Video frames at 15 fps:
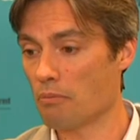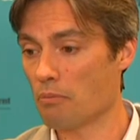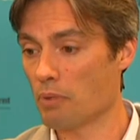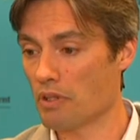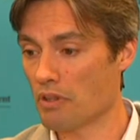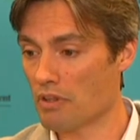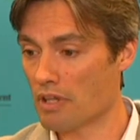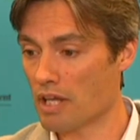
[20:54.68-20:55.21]

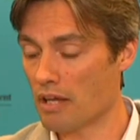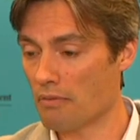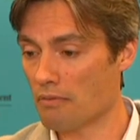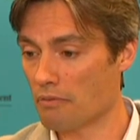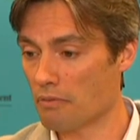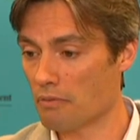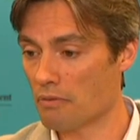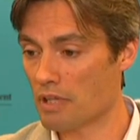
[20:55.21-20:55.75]
with
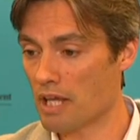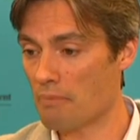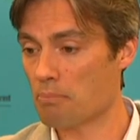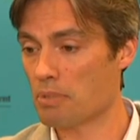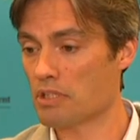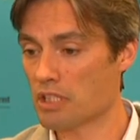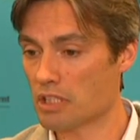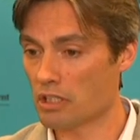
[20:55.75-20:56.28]
that
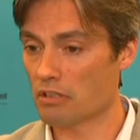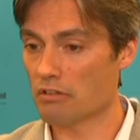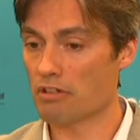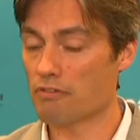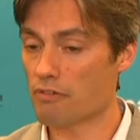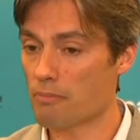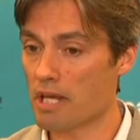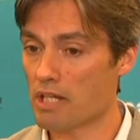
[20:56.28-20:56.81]
particular
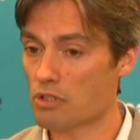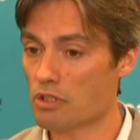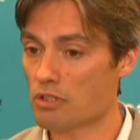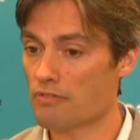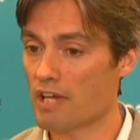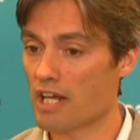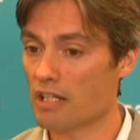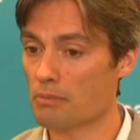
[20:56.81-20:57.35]
information
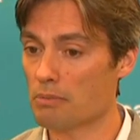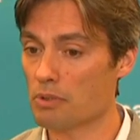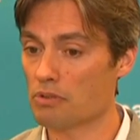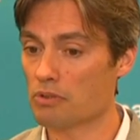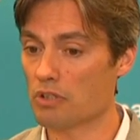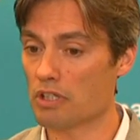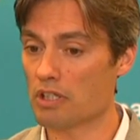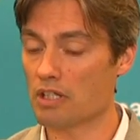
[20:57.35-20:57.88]
available
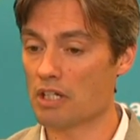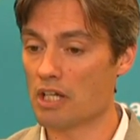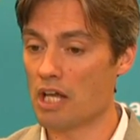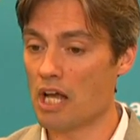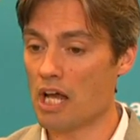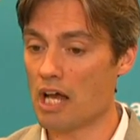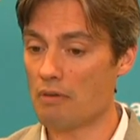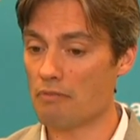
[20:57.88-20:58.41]
to the
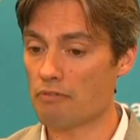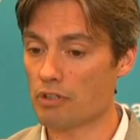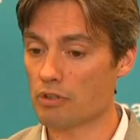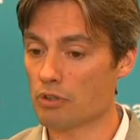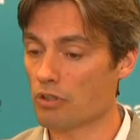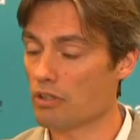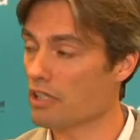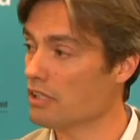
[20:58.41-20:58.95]
um,
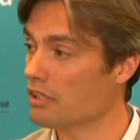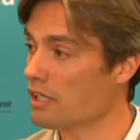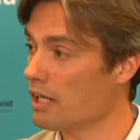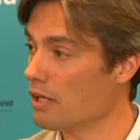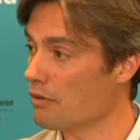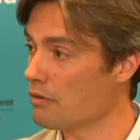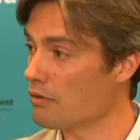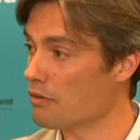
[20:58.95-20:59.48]
Victorian
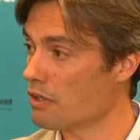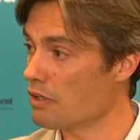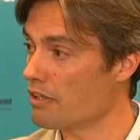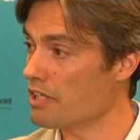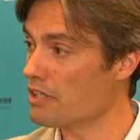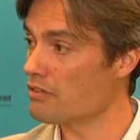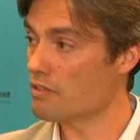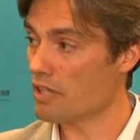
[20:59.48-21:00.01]
health authorities.